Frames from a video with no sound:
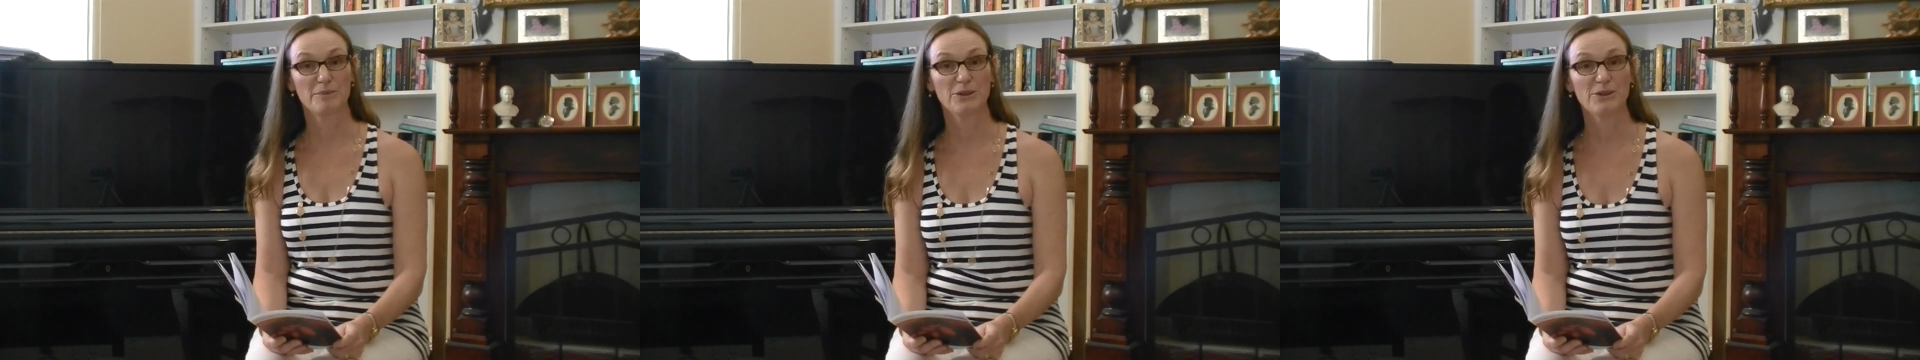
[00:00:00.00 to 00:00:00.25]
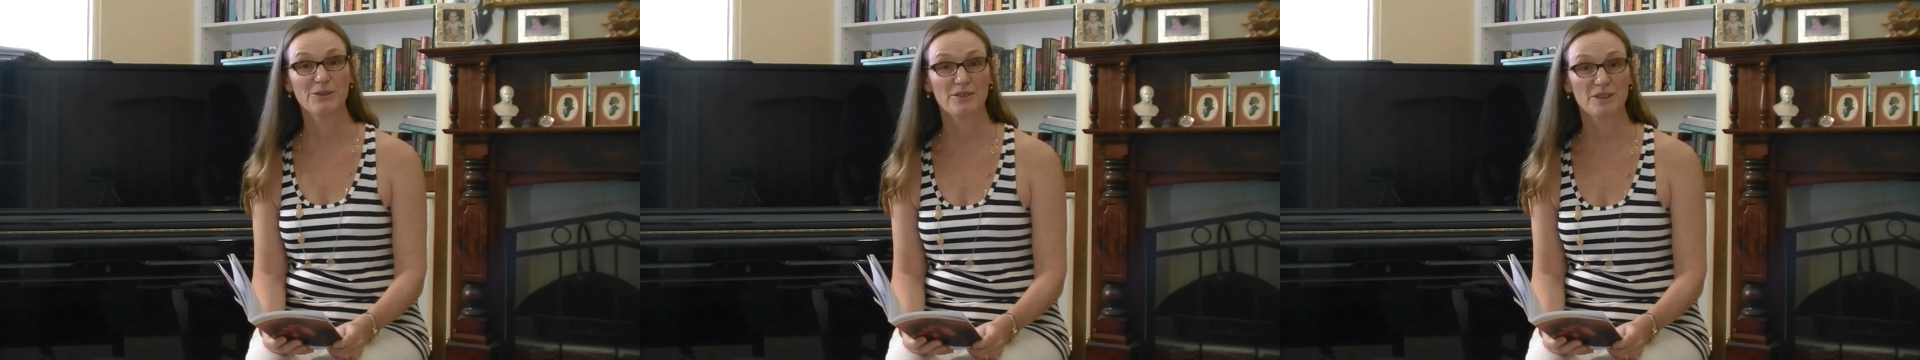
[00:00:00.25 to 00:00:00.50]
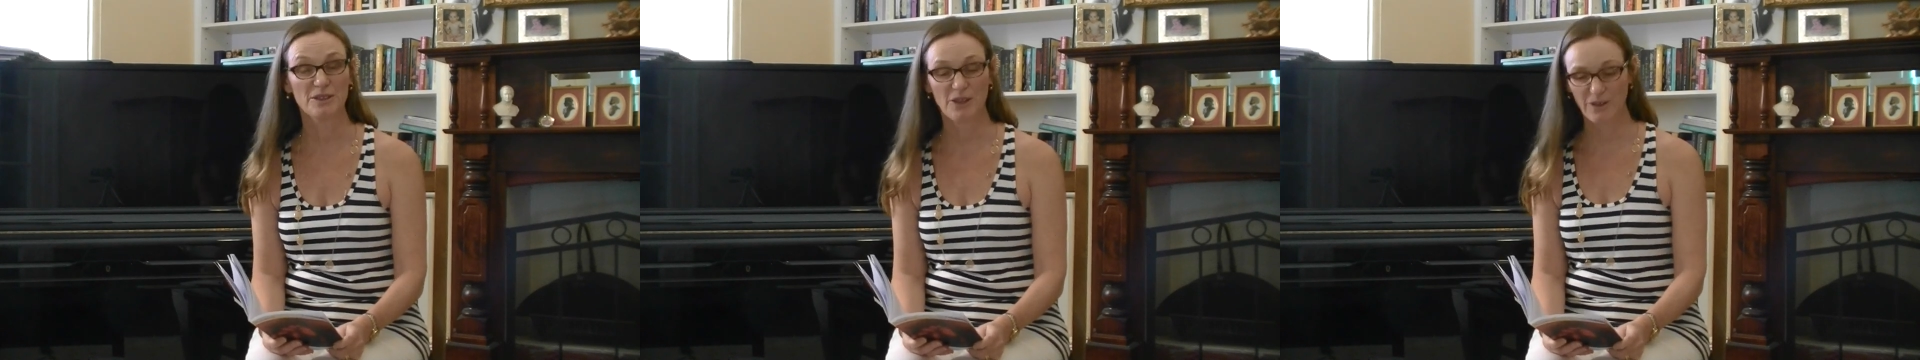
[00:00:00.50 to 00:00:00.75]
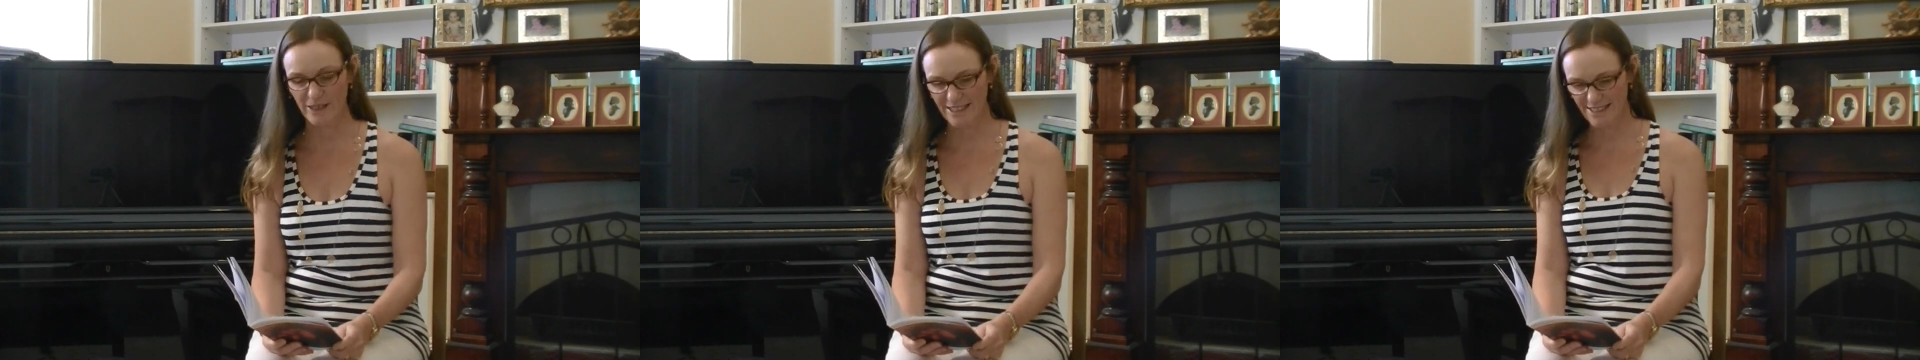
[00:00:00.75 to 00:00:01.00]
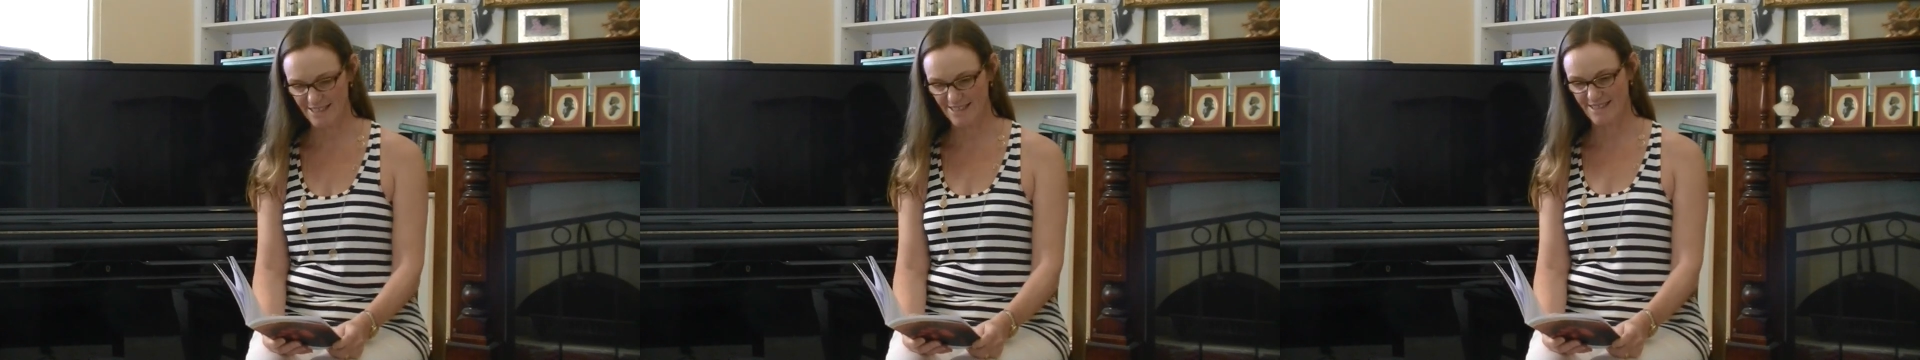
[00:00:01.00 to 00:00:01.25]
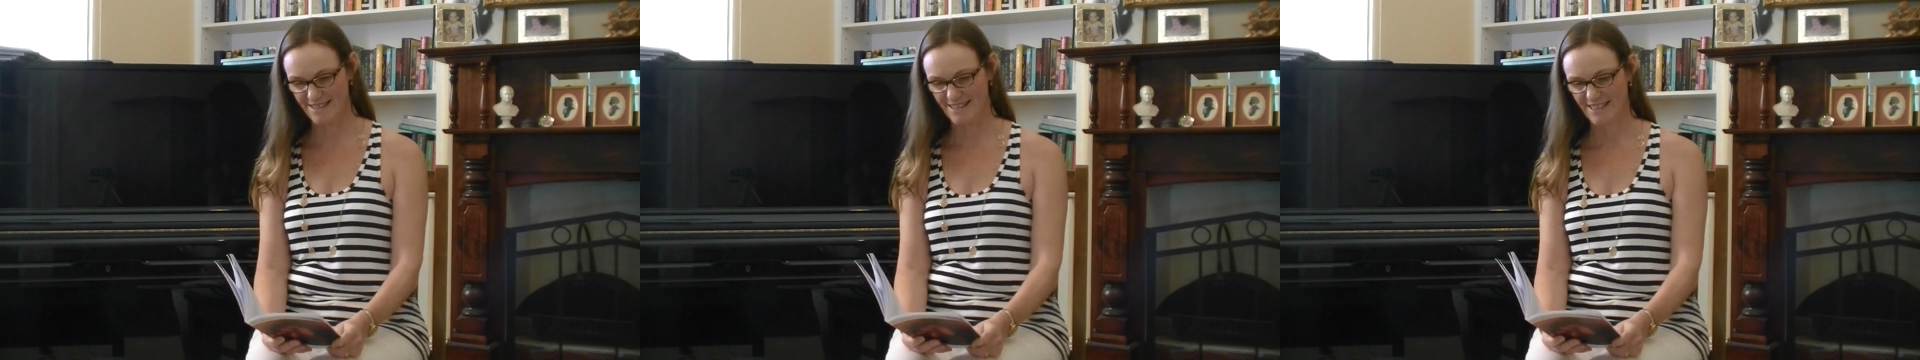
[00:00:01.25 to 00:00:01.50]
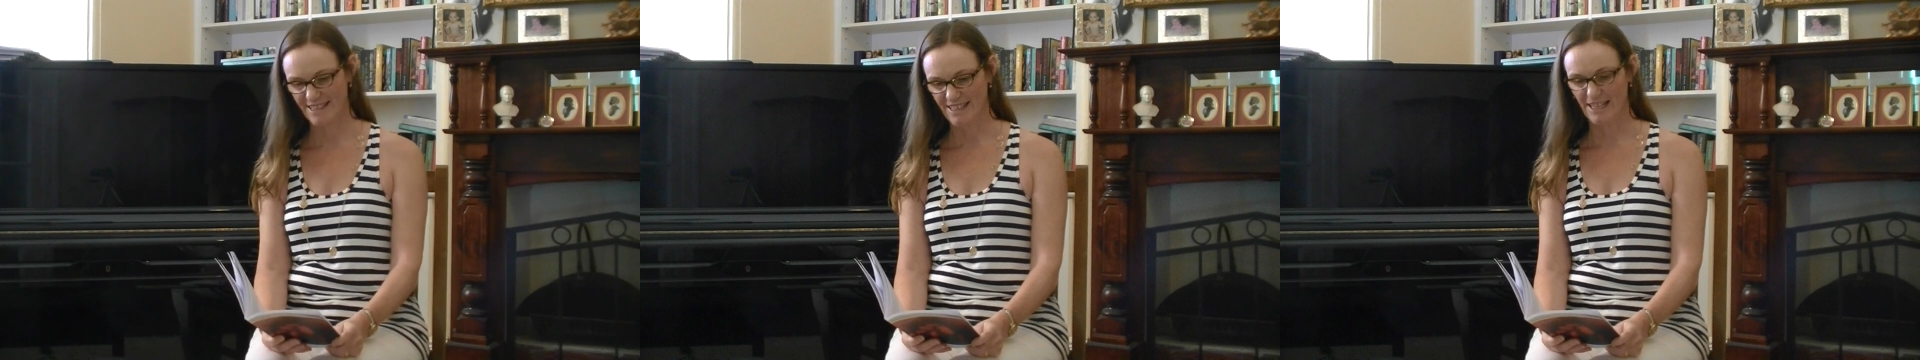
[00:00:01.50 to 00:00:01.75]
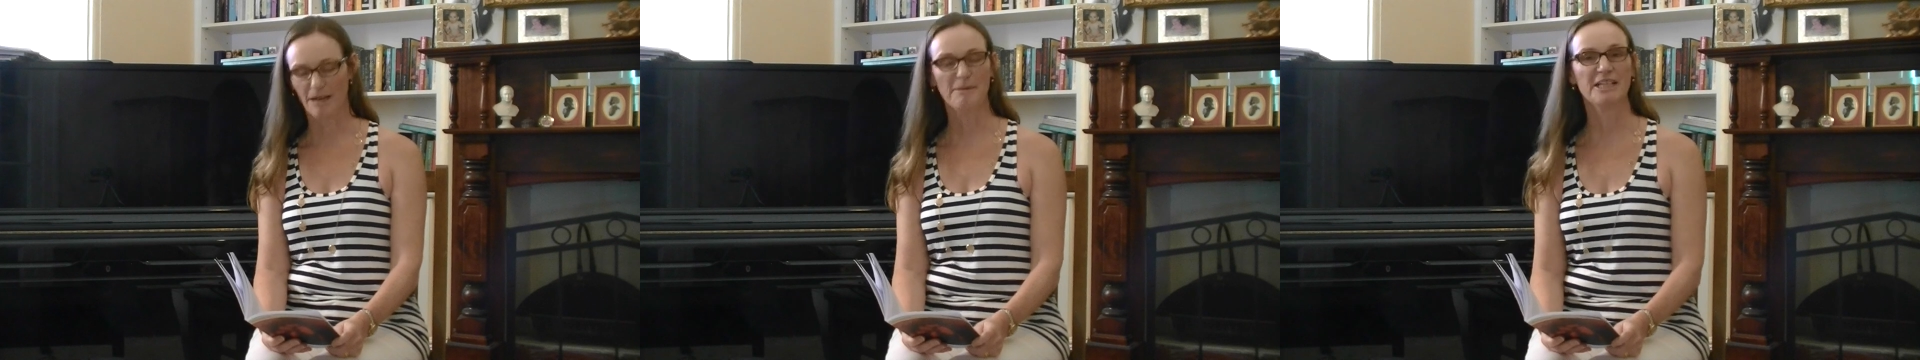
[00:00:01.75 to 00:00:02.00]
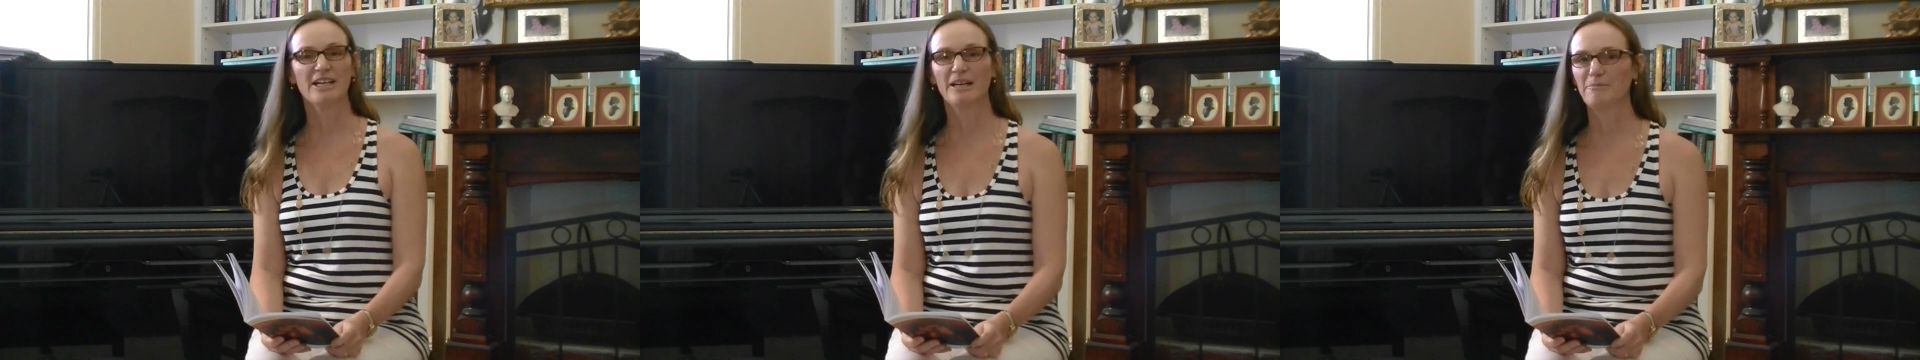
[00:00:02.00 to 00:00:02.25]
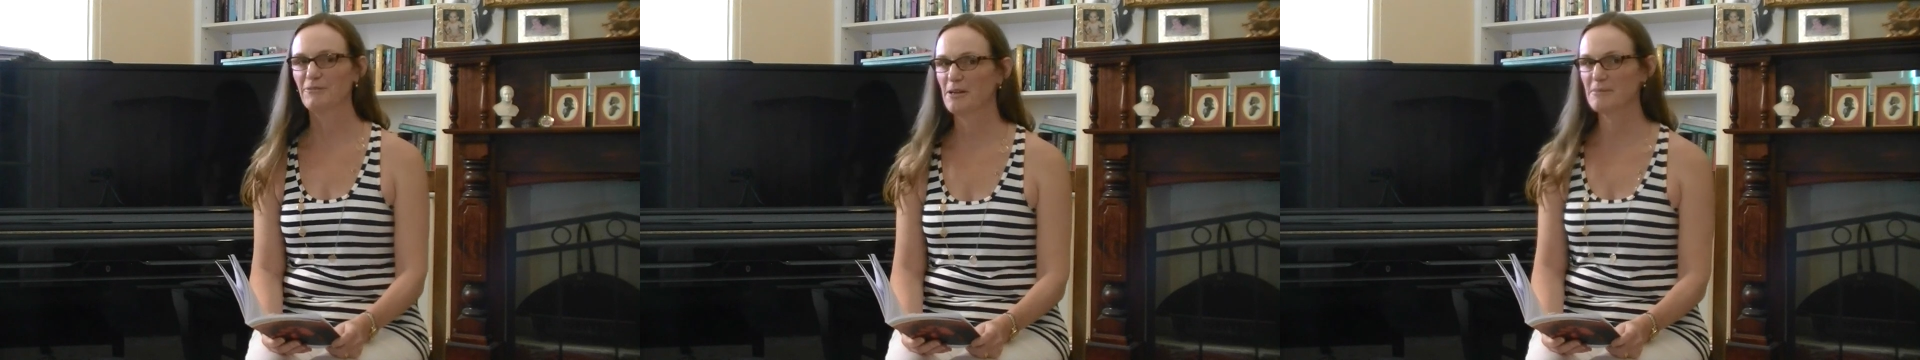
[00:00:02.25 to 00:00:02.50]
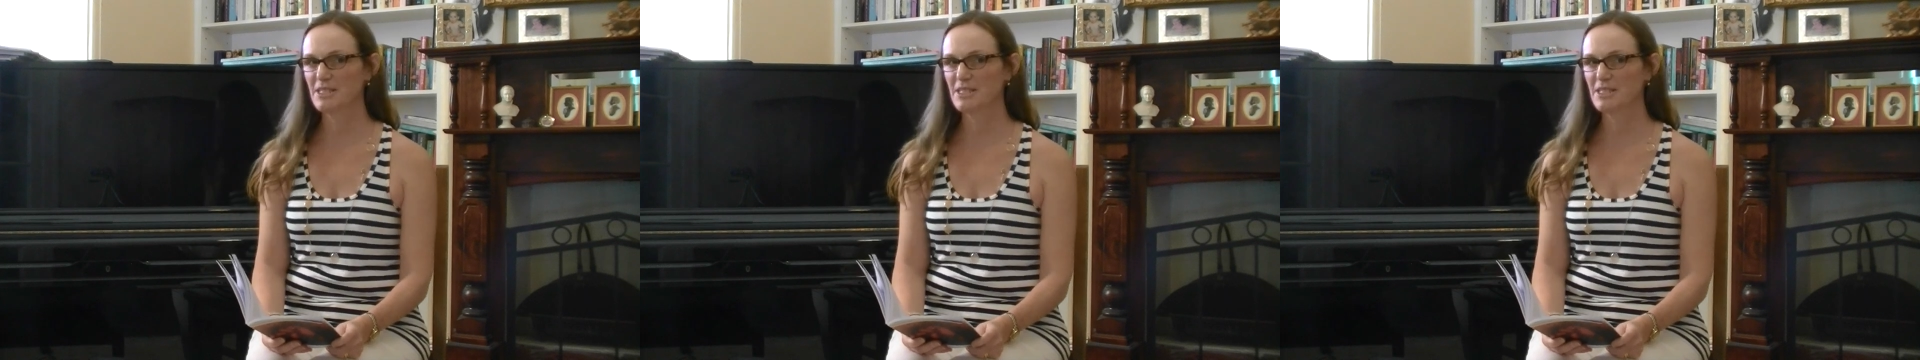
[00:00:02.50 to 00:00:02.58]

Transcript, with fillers: beautiful noise coming out from